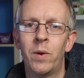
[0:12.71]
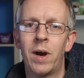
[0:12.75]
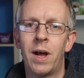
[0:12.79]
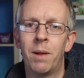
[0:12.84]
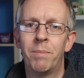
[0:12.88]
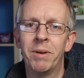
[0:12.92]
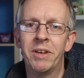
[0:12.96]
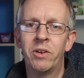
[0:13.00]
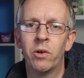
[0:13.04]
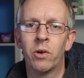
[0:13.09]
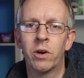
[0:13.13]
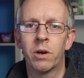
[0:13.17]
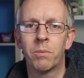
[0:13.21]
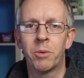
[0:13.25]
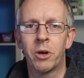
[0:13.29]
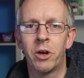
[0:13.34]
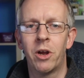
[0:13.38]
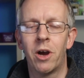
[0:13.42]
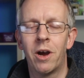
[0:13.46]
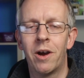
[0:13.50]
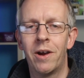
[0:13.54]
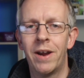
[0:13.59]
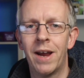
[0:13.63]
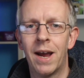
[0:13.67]
I'll be talking about
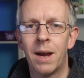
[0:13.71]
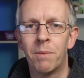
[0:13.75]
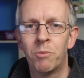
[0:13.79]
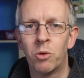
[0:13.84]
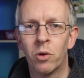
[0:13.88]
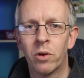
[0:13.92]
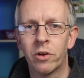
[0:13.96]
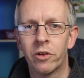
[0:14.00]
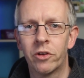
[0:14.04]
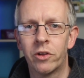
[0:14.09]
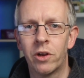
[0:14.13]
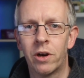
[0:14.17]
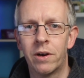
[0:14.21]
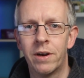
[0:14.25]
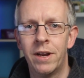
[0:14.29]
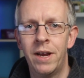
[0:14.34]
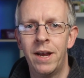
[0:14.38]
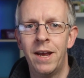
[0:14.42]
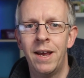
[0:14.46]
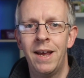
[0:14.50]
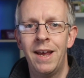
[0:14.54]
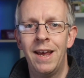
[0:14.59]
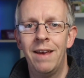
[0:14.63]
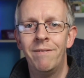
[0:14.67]
how I'm going to start
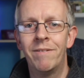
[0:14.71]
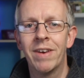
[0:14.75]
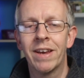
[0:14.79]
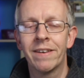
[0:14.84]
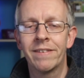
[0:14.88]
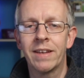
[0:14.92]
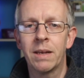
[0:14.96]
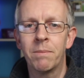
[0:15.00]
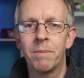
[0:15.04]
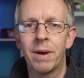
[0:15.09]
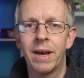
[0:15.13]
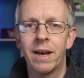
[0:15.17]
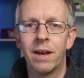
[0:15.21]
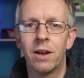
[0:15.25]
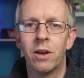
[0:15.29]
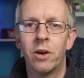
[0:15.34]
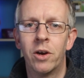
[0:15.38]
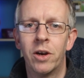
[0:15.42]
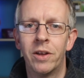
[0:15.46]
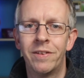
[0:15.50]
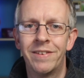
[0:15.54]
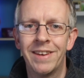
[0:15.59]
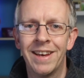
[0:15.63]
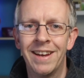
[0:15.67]
investing my
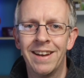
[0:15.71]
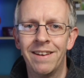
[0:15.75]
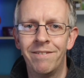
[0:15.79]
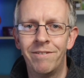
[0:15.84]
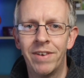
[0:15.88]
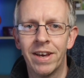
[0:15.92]
allowance in